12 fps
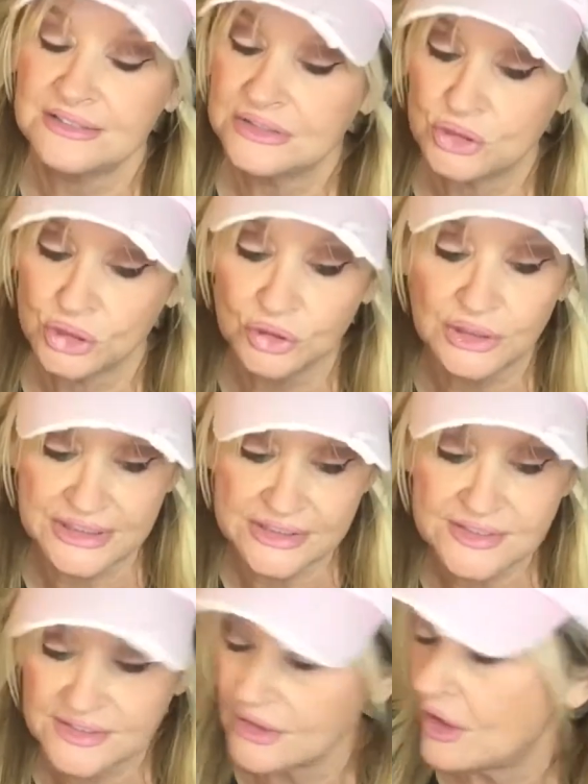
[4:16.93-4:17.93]
Truly,
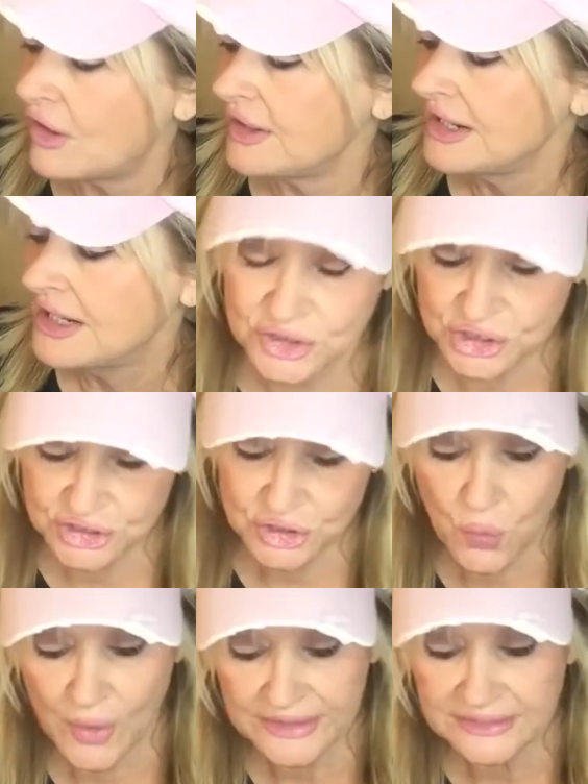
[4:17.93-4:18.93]
it's not. So just to
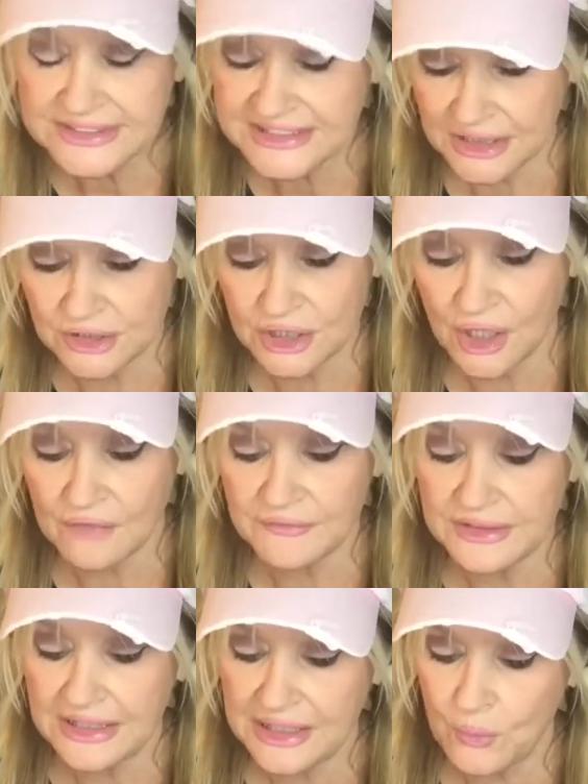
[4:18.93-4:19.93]
quickly tell y'all
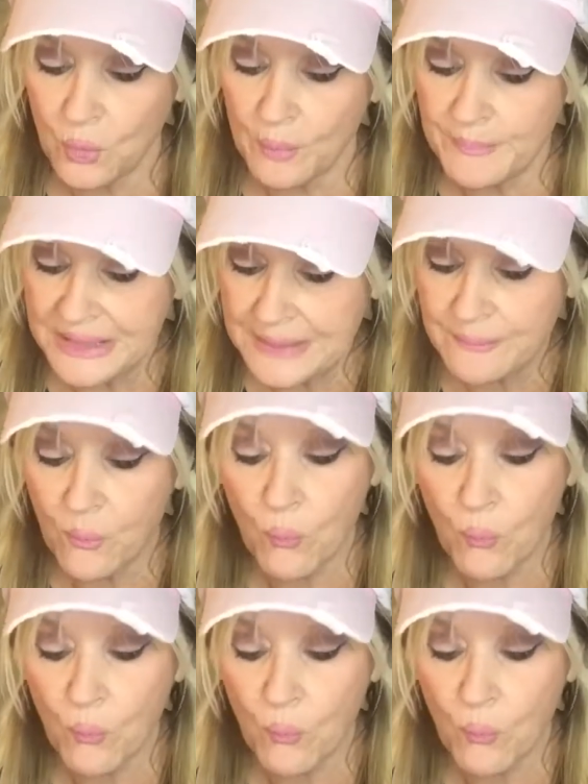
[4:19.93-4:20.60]
that it will beep